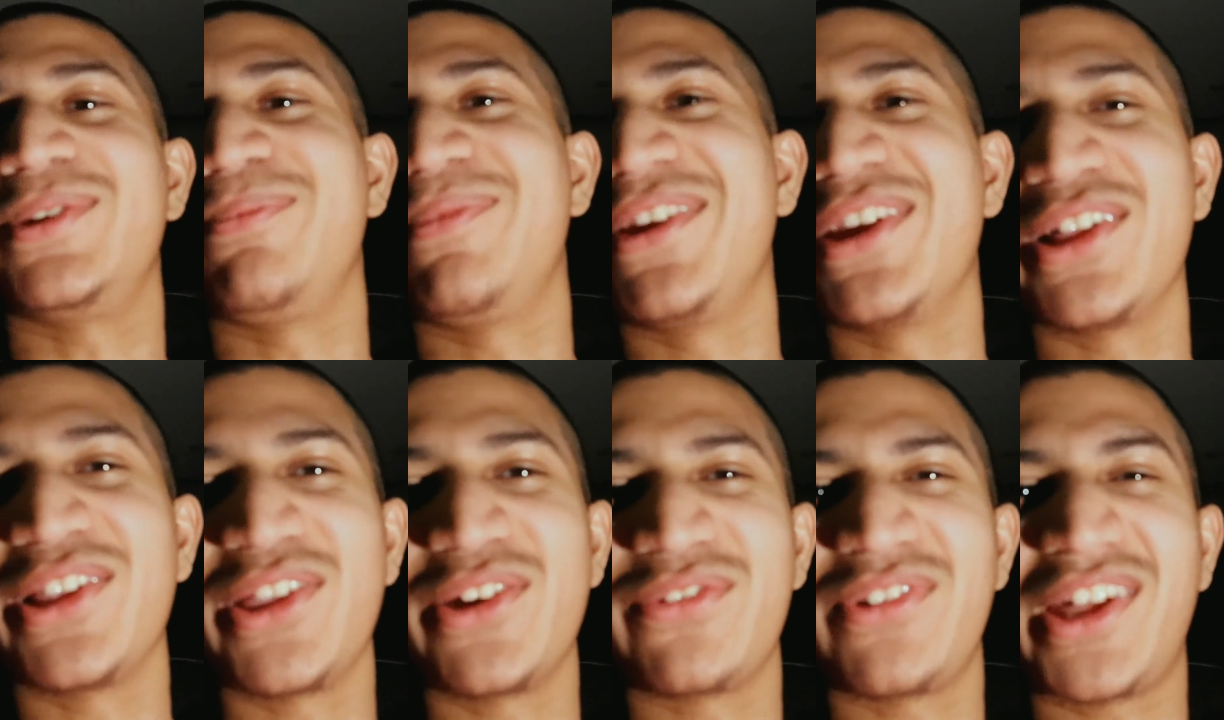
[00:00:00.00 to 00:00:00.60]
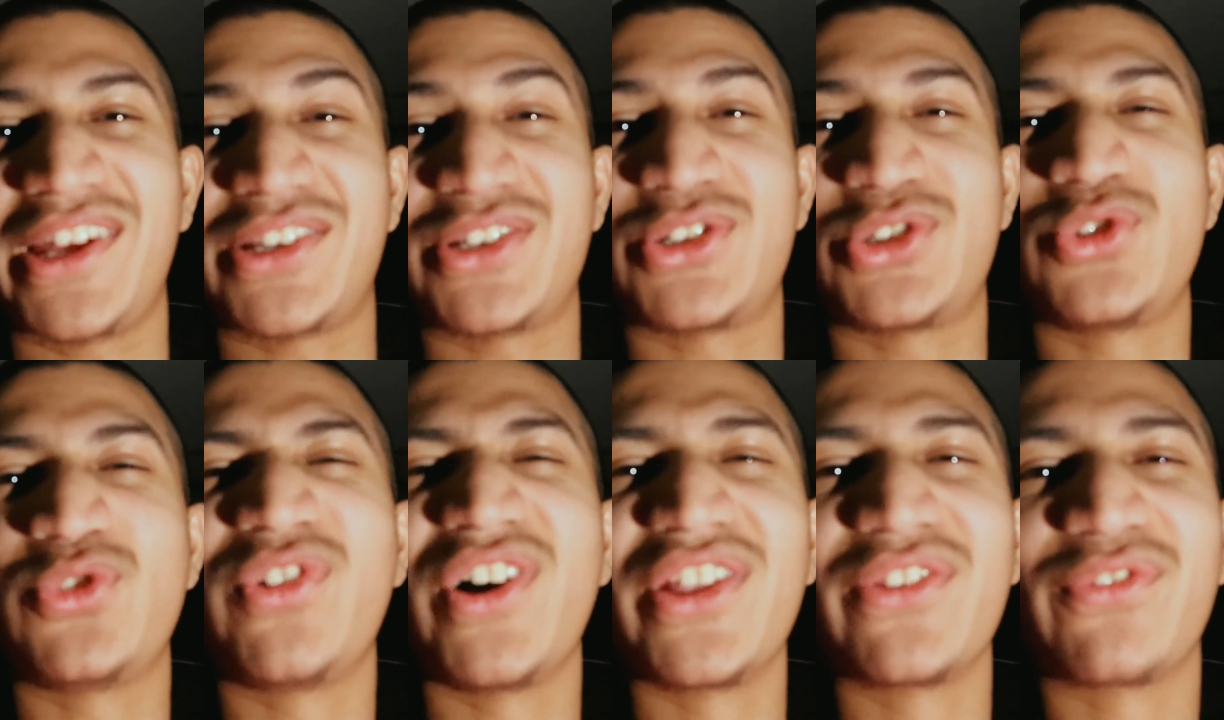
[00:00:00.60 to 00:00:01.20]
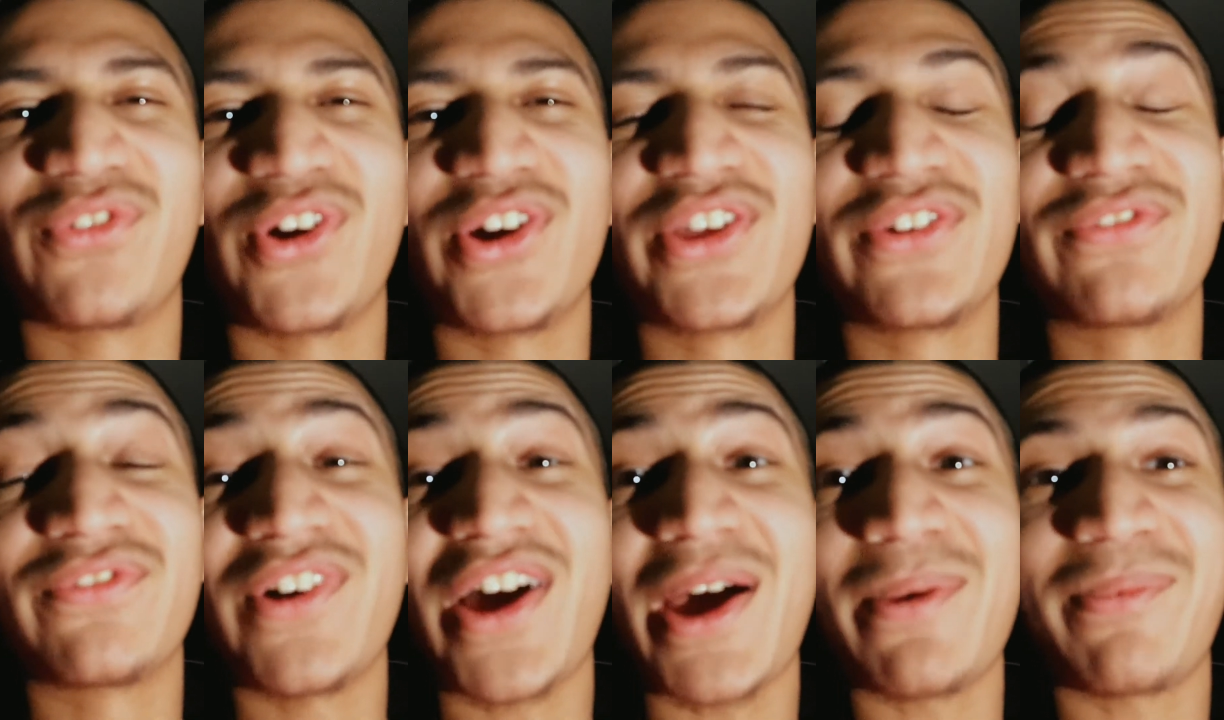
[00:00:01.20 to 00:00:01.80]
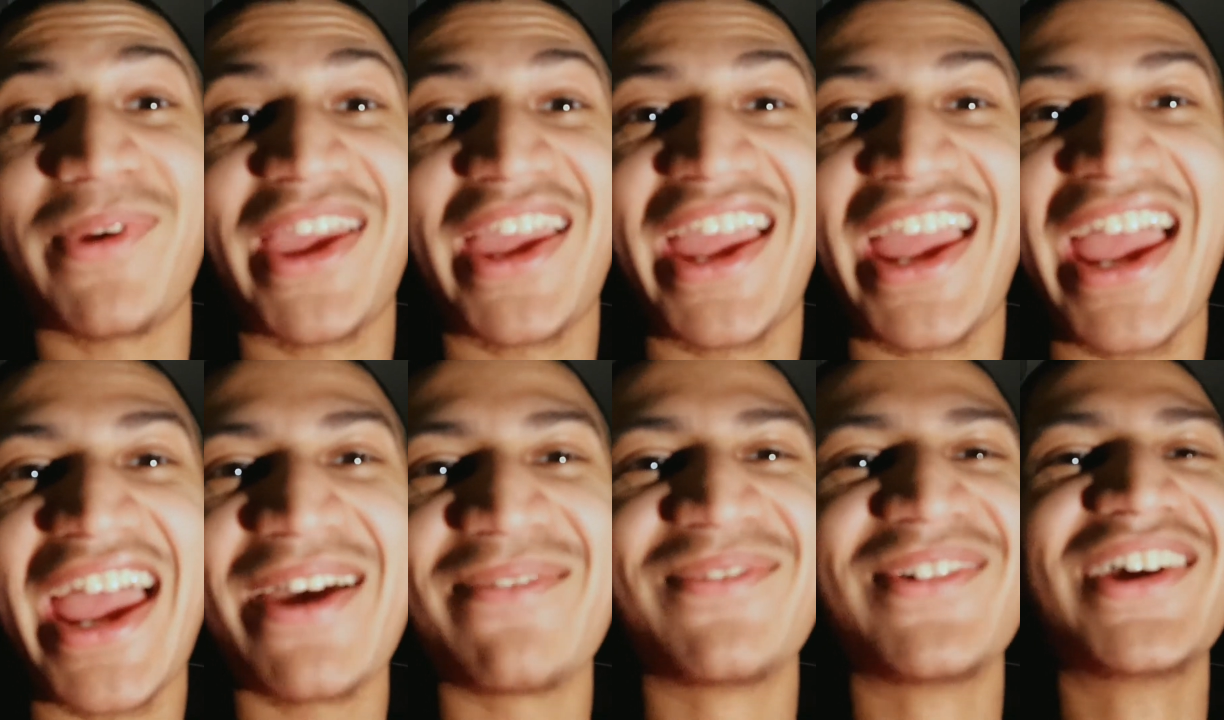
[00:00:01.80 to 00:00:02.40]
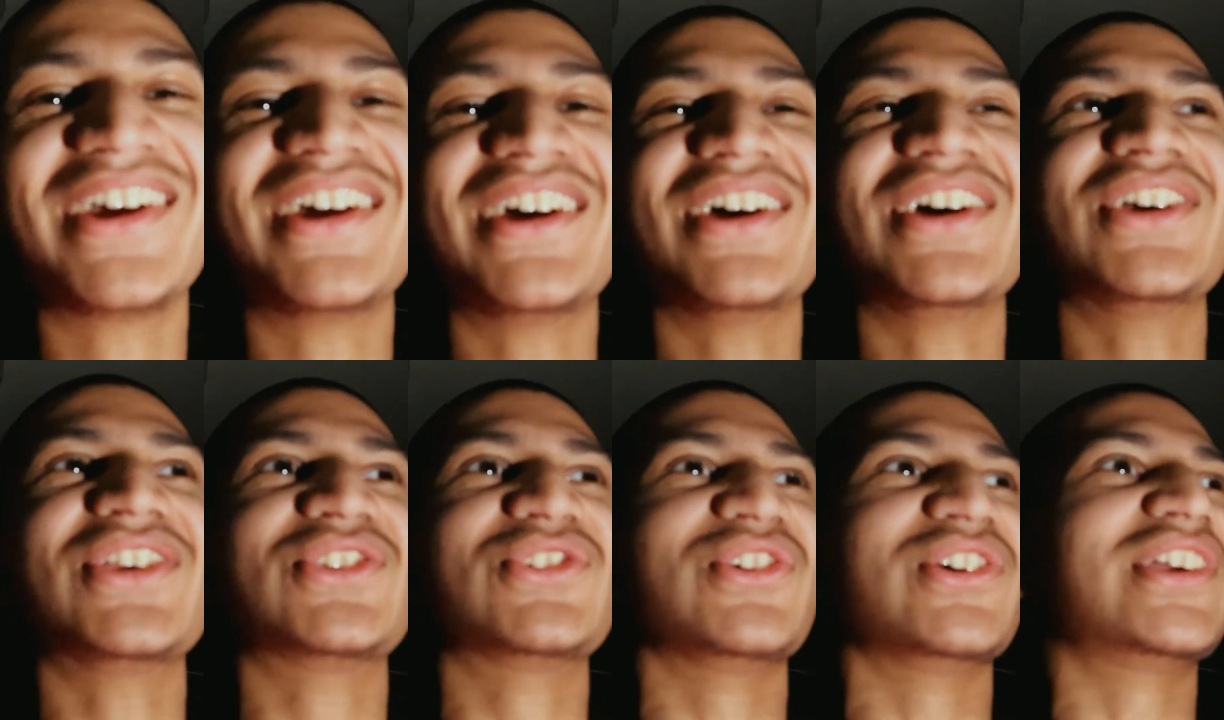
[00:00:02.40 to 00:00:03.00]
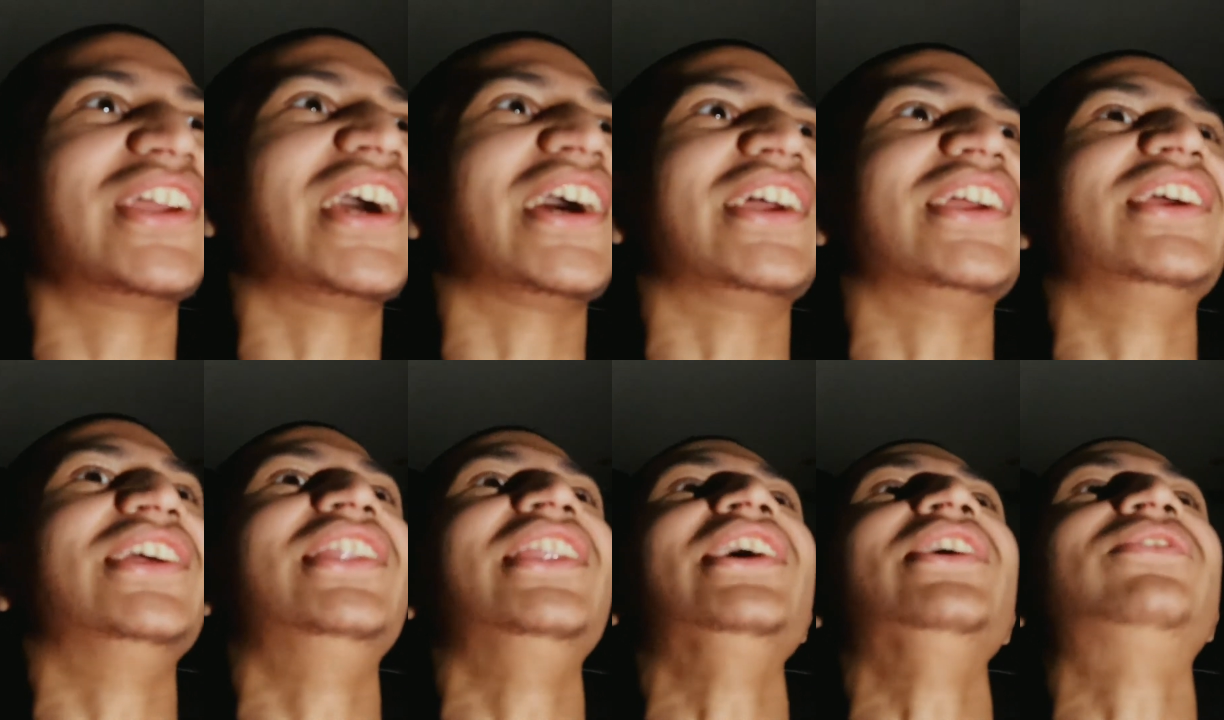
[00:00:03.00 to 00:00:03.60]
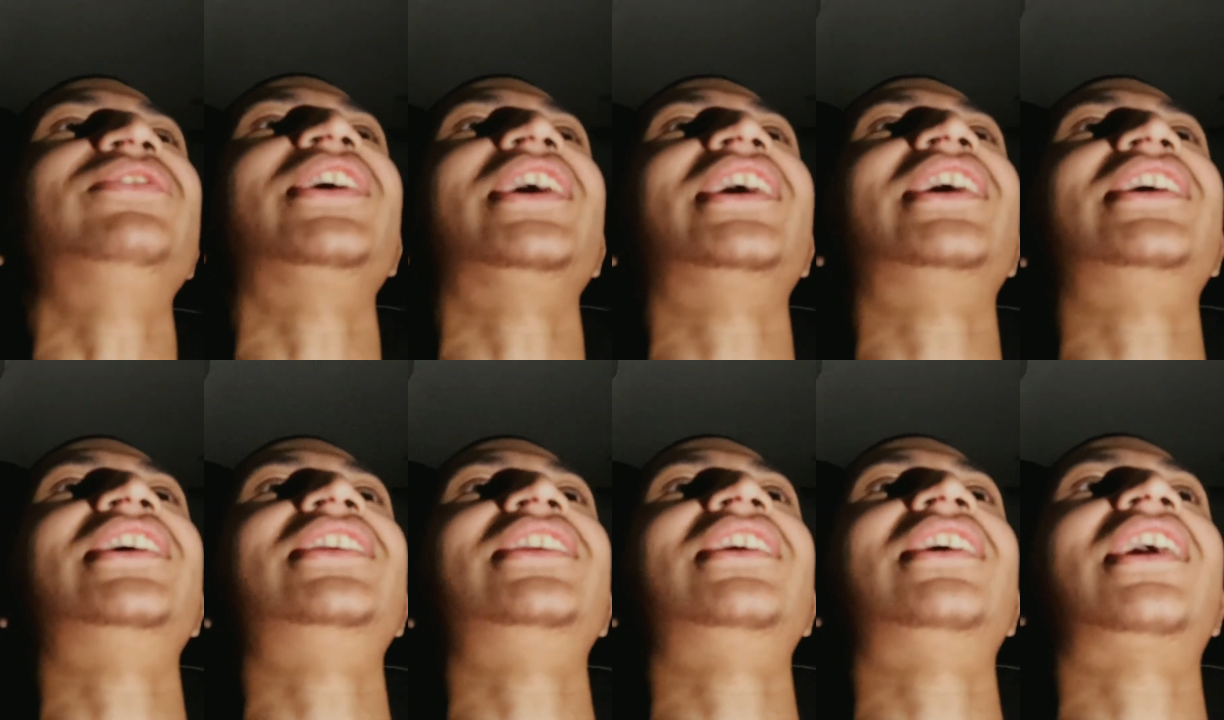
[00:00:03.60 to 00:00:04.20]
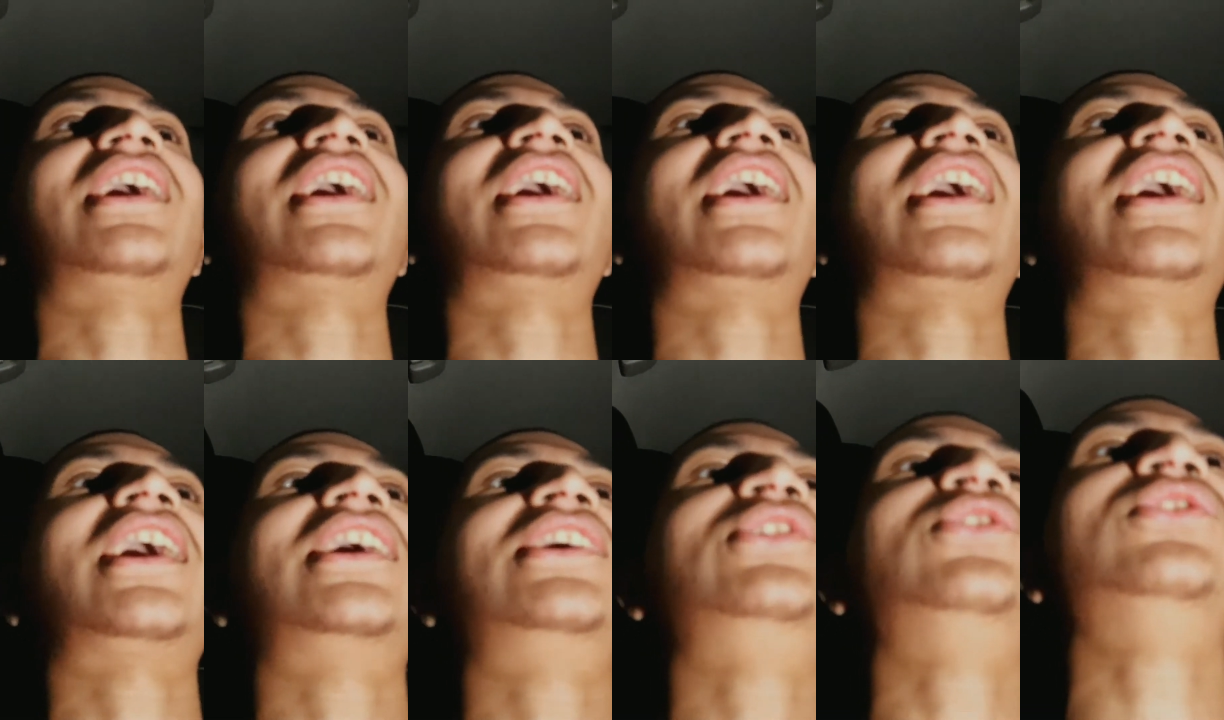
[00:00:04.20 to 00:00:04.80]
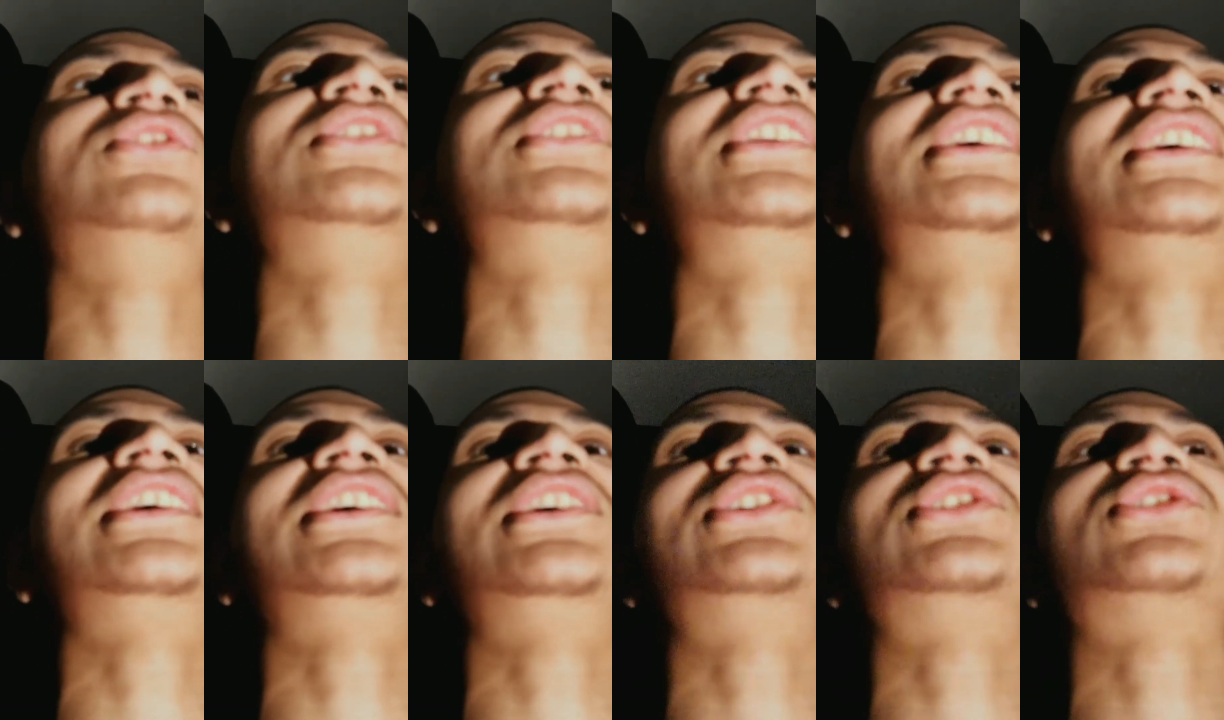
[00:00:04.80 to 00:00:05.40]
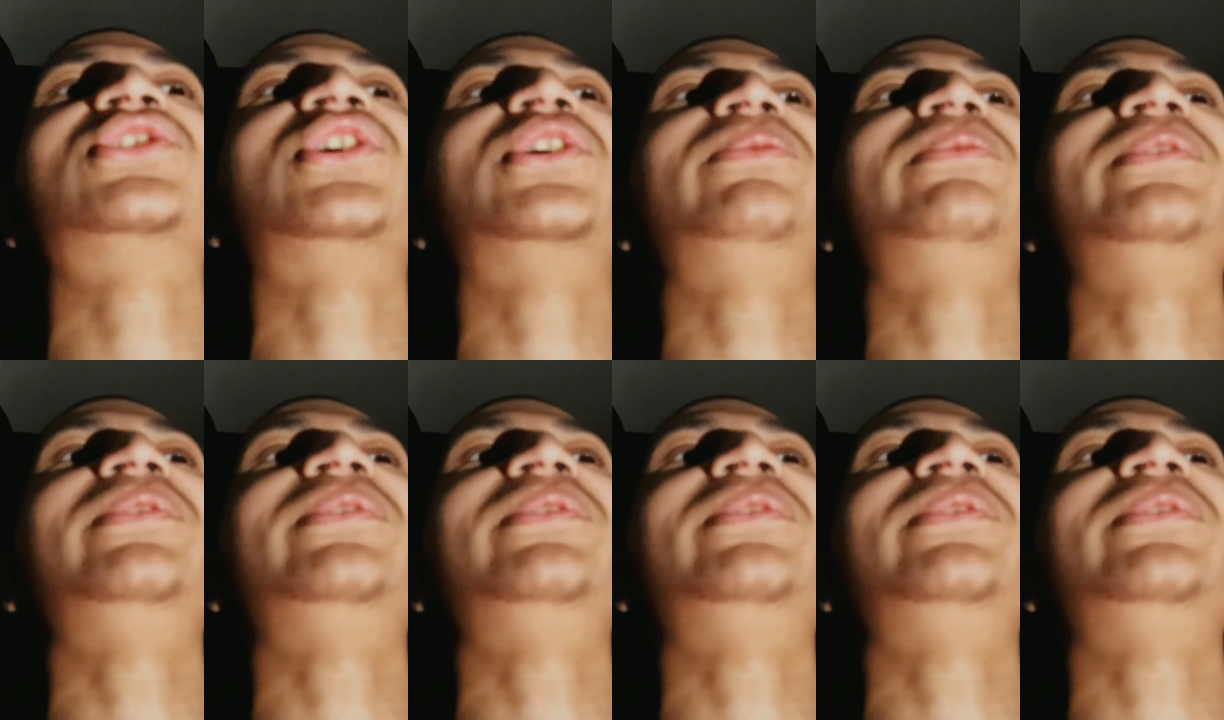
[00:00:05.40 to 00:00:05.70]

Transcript: the middle of like 12:45 a.m. So yeah, he left and I don't think he saw